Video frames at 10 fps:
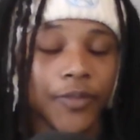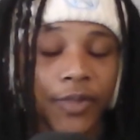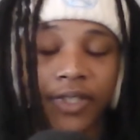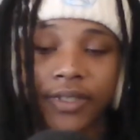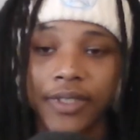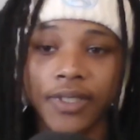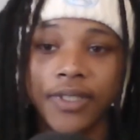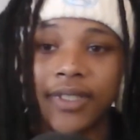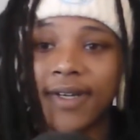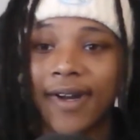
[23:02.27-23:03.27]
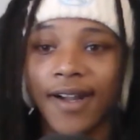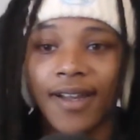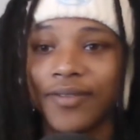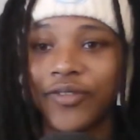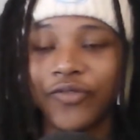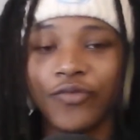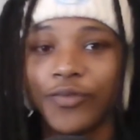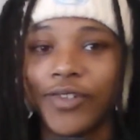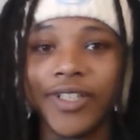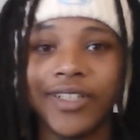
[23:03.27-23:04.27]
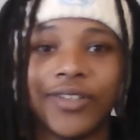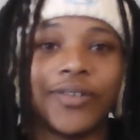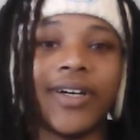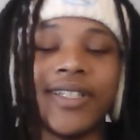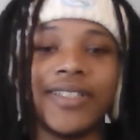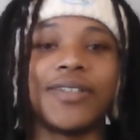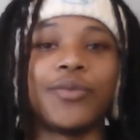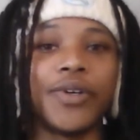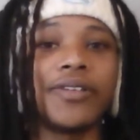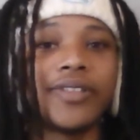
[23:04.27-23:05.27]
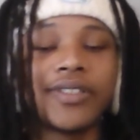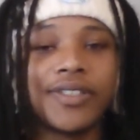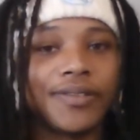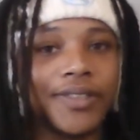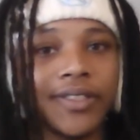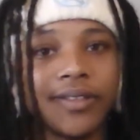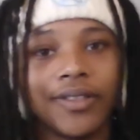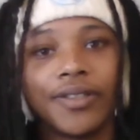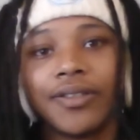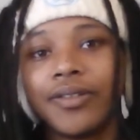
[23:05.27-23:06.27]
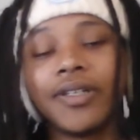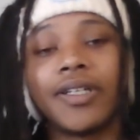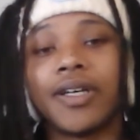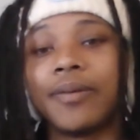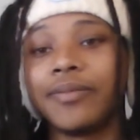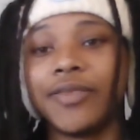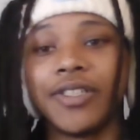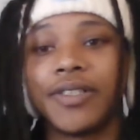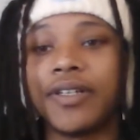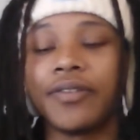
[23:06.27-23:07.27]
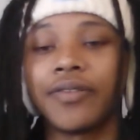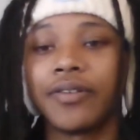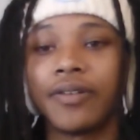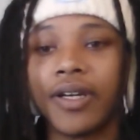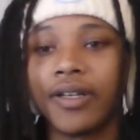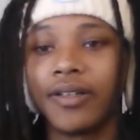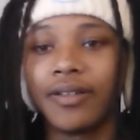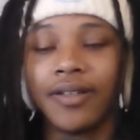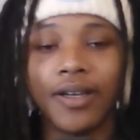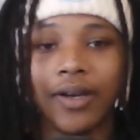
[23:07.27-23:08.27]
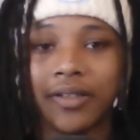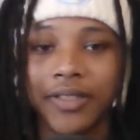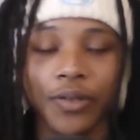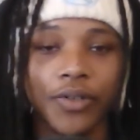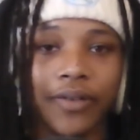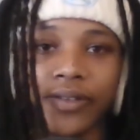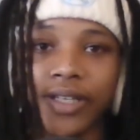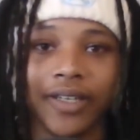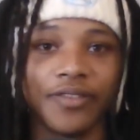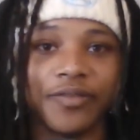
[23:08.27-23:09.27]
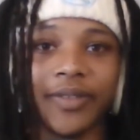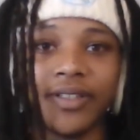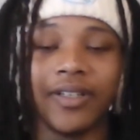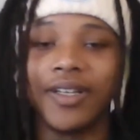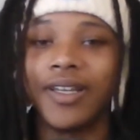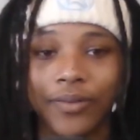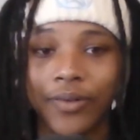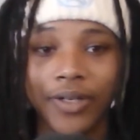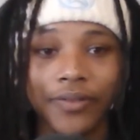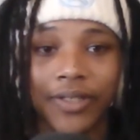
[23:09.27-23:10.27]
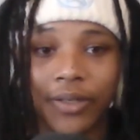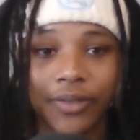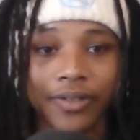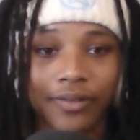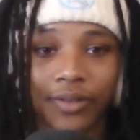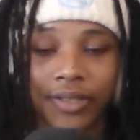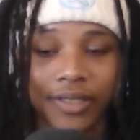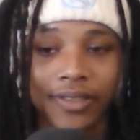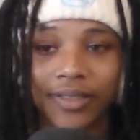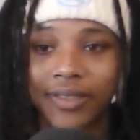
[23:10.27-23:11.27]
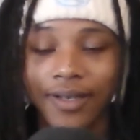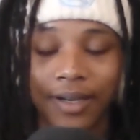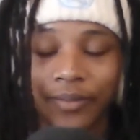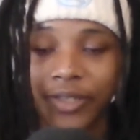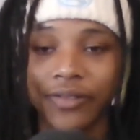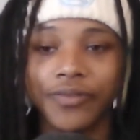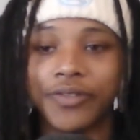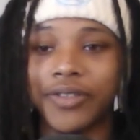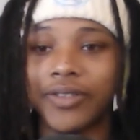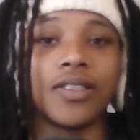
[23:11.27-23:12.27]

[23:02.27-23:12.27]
But honestly, I have really no idea where this series could go. And I'm just here for the ride. I'll take whatever they give me. Whatever they want to throw at us, I'm here for it.